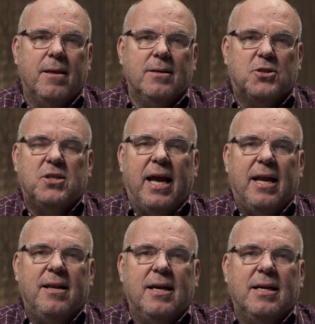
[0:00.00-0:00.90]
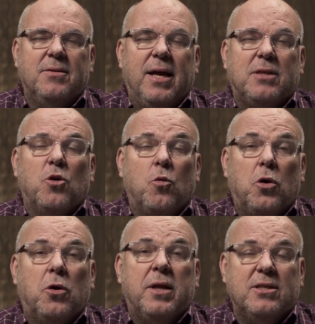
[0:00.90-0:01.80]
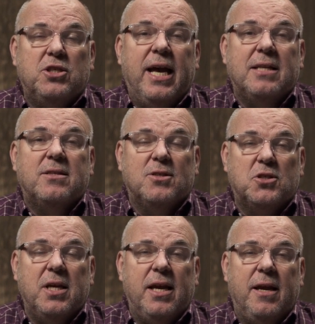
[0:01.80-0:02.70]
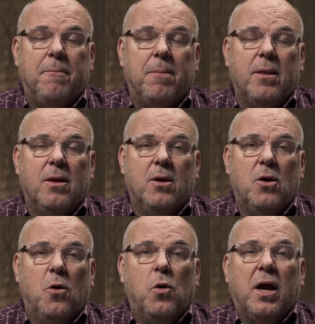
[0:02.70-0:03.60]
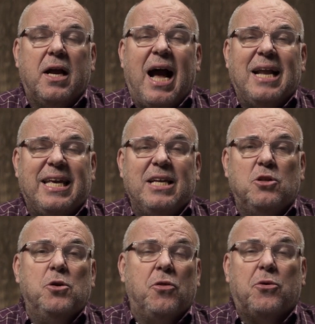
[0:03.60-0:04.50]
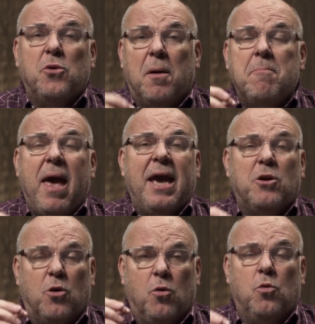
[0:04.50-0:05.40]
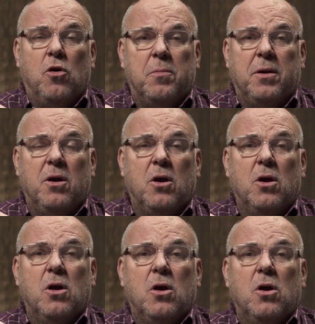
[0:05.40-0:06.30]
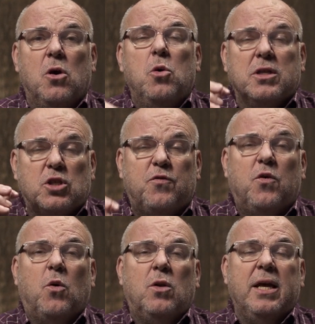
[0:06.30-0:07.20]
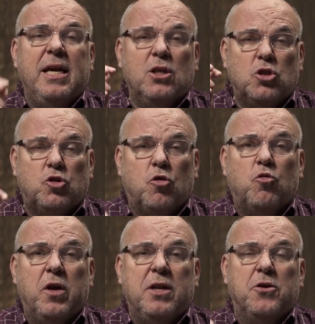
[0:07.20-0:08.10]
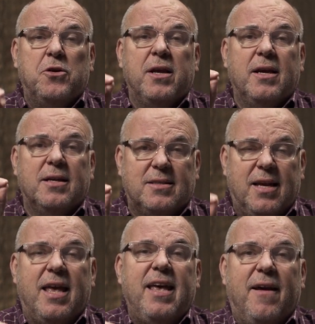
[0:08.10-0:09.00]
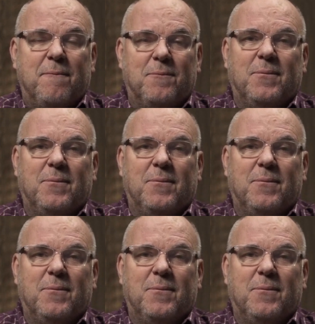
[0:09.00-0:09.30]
said that the world has yet to see what God can do through a man or a woman who is fully surrendered to Him.